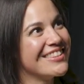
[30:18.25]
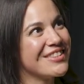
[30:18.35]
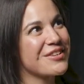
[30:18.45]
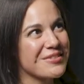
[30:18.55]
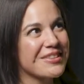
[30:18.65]

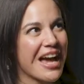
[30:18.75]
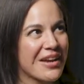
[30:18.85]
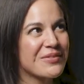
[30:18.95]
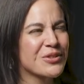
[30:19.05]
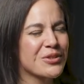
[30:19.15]
their
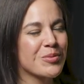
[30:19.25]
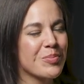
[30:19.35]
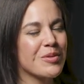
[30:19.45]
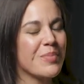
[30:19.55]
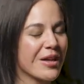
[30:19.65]
lives could
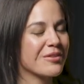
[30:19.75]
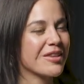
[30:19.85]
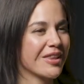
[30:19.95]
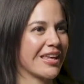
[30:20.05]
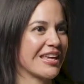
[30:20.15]
be better
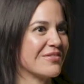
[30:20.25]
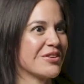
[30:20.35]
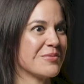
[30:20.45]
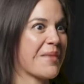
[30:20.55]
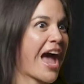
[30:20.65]
than they even
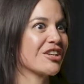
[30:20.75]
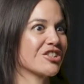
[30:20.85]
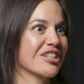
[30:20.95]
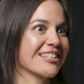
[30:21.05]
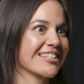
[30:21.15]

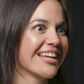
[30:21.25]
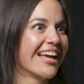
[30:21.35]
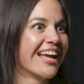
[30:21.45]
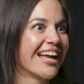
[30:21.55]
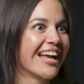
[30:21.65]
imagined.
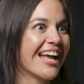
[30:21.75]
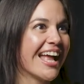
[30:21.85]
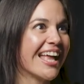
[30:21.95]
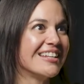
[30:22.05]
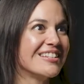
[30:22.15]

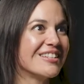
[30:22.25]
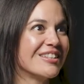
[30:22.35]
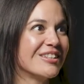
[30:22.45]
And